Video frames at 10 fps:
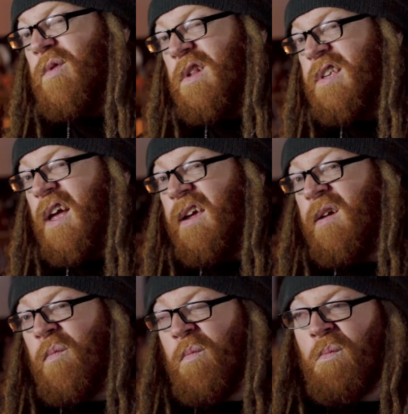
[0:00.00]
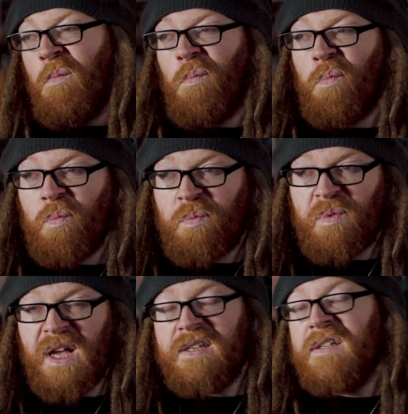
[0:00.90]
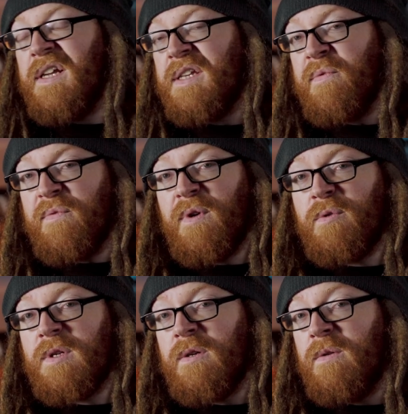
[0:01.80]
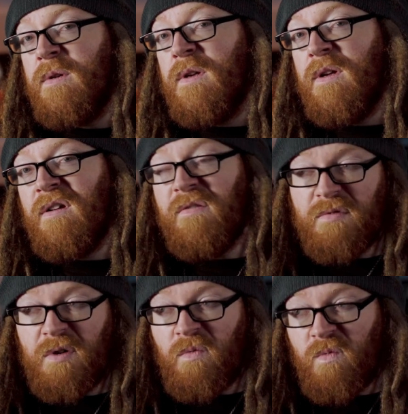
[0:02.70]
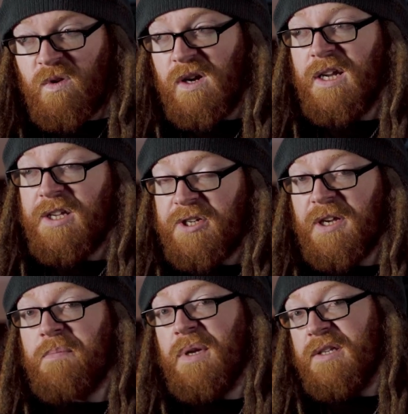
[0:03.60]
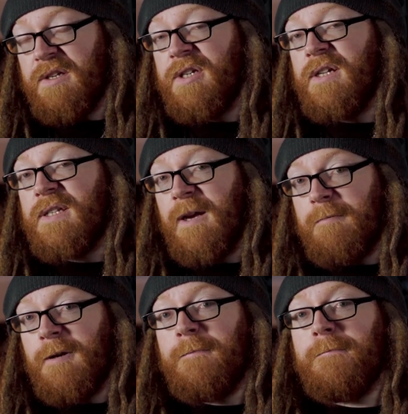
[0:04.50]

would say that's a decent photo for a really cheap piece of shit tablet.